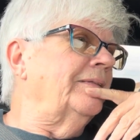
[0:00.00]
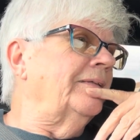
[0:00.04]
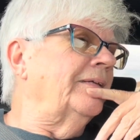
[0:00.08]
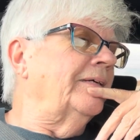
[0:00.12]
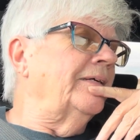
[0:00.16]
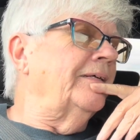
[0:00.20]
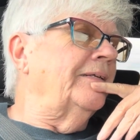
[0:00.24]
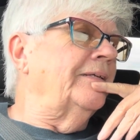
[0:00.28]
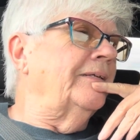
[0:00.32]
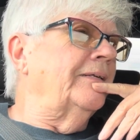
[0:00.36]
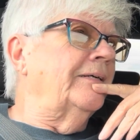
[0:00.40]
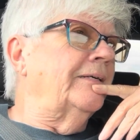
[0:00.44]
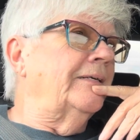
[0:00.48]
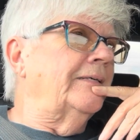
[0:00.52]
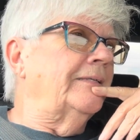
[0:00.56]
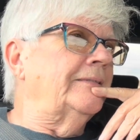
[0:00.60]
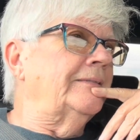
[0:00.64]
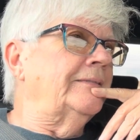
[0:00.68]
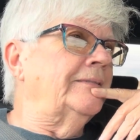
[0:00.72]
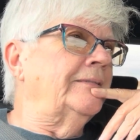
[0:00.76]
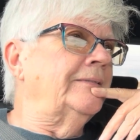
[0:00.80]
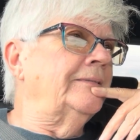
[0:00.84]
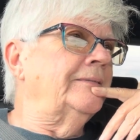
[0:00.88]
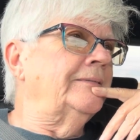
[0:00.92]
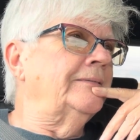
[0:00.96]
then uh,
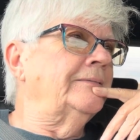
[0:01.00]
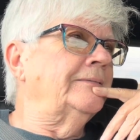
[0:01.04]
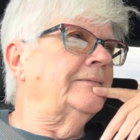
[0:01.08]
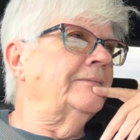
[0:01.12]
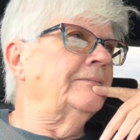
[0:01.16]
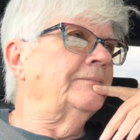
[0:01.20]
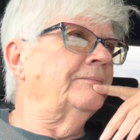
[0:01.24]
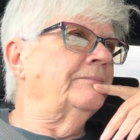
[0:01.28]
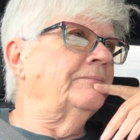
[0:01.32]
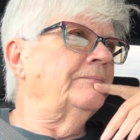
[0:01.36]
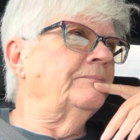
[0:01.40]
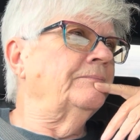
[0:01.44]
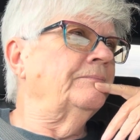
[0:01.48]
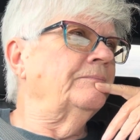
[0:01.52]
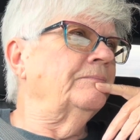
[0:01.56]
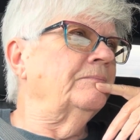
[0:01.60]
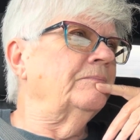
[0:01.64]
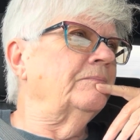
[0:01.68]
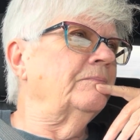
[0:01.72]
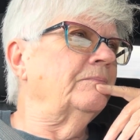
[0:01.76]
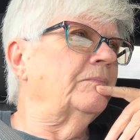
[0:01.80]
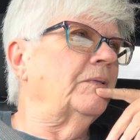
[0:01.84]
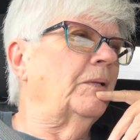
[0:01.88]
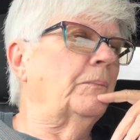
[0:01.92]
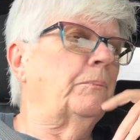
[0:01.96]

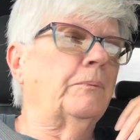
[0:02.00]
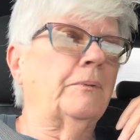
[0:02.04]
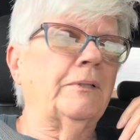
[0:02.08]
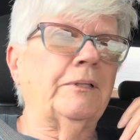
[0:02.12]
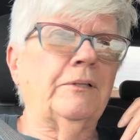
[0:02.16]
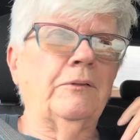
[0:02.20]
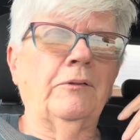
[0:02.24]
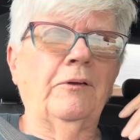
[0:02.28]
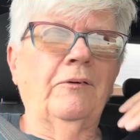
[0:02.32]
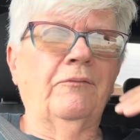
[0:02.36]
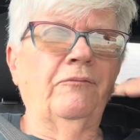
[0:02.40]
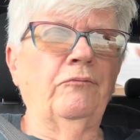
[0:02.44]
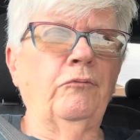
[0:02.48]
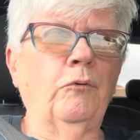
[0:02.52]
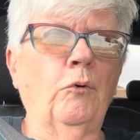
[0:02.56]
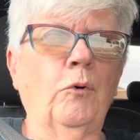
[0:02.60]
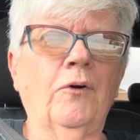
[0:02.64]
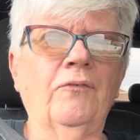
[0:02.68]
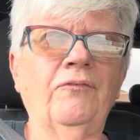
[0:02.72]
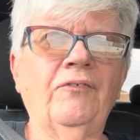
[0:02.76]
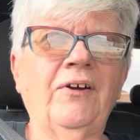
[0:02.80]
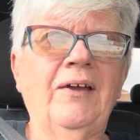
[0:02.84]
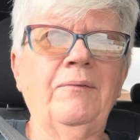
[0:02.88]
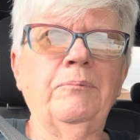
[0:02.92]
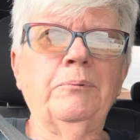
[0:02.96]
the, the four or
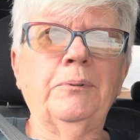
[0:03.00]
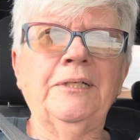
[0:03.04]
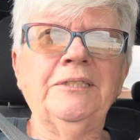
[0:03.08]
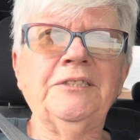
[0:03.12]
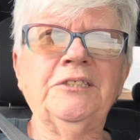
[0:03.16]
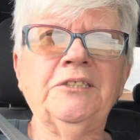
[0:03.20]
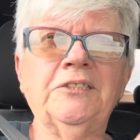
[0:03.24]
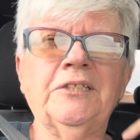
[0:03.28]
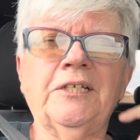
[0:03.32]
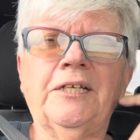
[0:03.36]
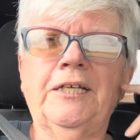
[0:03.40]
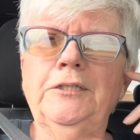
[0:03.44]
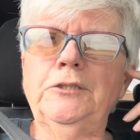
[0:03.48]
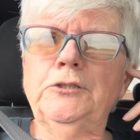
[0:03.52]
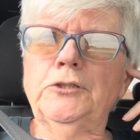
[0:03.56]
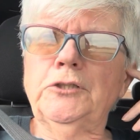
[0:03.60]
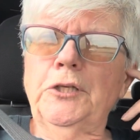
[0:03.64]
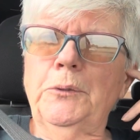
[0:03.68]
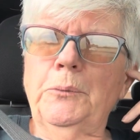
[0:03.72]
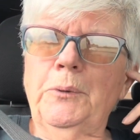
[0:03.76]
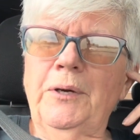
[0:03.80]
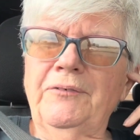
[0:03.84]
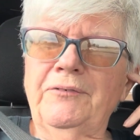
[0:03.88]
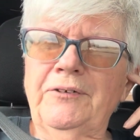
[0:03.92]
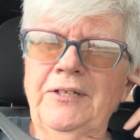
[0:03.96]
five places that I usually
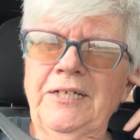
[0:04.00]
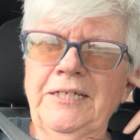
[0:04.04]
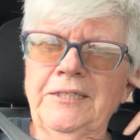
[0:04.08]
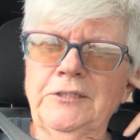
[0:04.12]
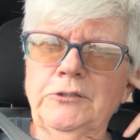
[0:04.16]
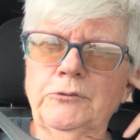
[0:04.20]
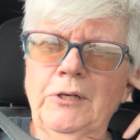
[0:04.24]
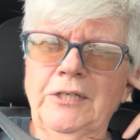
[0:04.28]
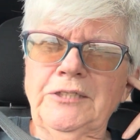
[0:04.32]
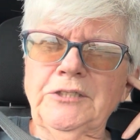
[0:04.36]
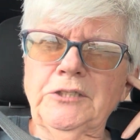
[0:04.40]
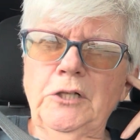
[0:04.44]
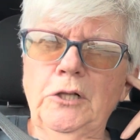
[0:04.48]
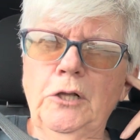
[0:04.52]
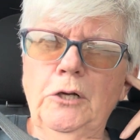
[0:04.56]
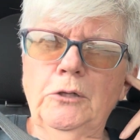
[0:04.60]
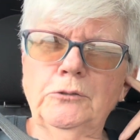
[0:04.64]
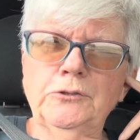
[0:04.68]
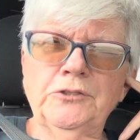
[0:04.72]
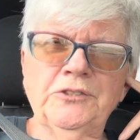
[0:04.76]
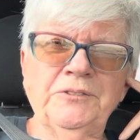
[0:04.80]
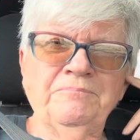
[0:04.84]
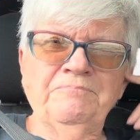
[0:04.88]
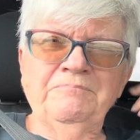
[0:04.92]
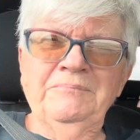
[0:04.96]
went to get dress
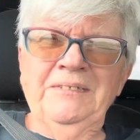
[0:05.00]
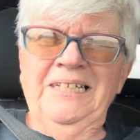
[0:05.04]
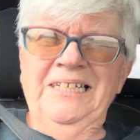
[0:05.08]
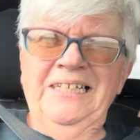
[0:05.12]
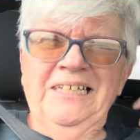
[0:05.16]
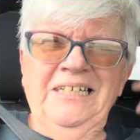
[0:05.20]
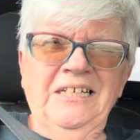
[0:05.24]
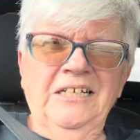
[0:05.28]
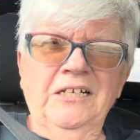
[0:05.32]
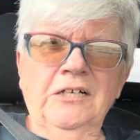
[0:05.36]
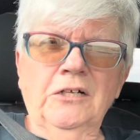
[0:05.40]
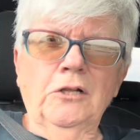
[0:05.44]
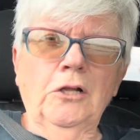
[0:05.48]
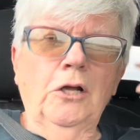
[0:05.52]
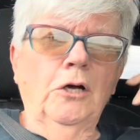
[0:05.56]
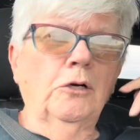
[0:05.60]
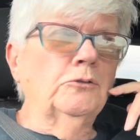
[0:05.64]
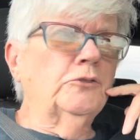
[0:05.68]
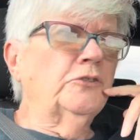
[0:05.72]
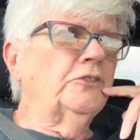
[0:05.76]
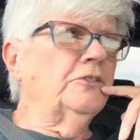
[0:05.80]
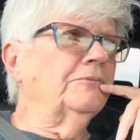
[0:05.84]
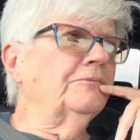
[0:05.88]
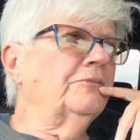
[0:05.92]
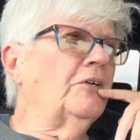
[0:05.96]
clothes,
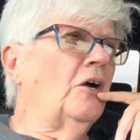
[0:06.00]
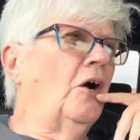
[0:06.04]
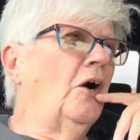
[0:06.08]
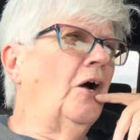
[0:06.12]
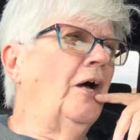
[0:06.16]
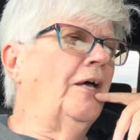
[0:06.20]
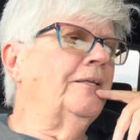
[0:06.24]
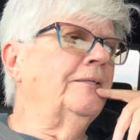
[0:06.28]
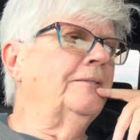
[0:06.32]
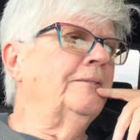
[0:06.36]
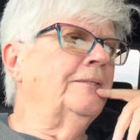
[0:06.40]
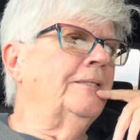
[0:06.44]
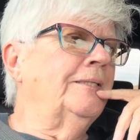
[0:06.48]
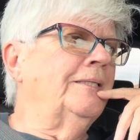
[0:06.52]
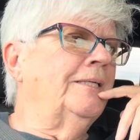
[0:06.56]
closed, oh, gone.